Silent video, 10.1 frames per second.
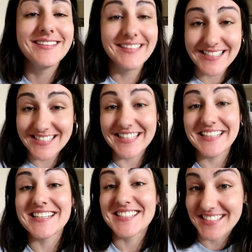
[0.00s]

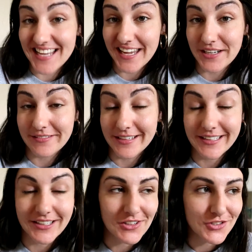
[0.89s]
Listening is
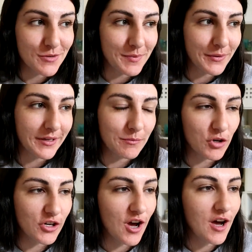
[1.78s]
tiring and contributing and
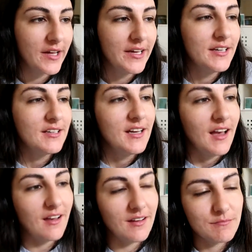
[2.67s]
whatnot.
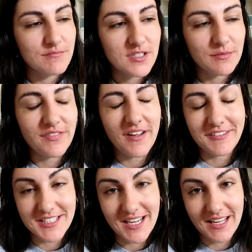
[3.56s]
So I'm
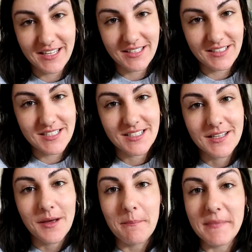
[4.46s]
very tired.
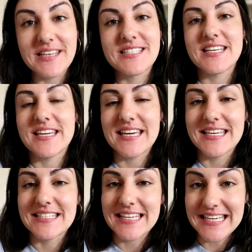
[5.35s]

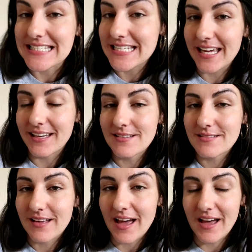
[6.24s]
Maycie is
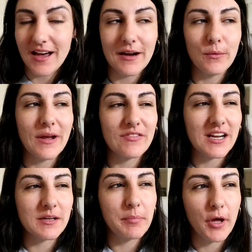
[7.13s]
eating. We haven't
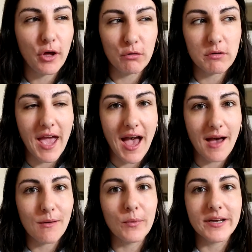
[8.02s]
had a poo
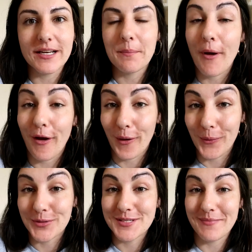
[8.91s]
yet. We need a
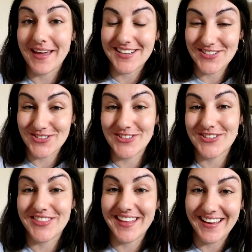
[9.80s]
poo to make
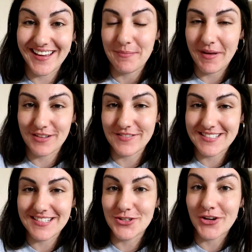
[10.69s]
sure that her
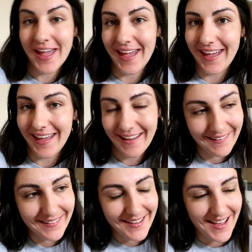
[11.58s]
pelvis is okay.
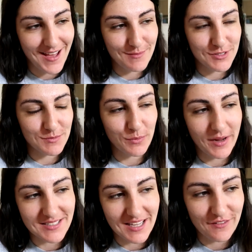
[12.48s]
So I'm just
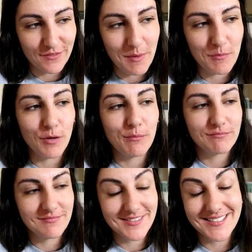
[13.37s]
waiting to hear from my mum
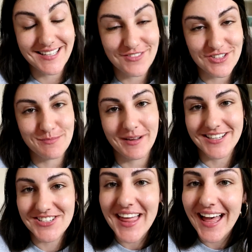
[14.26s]
to see if she's
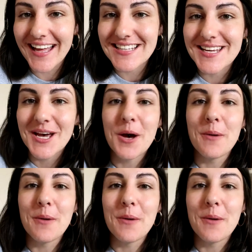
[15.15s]
managed that.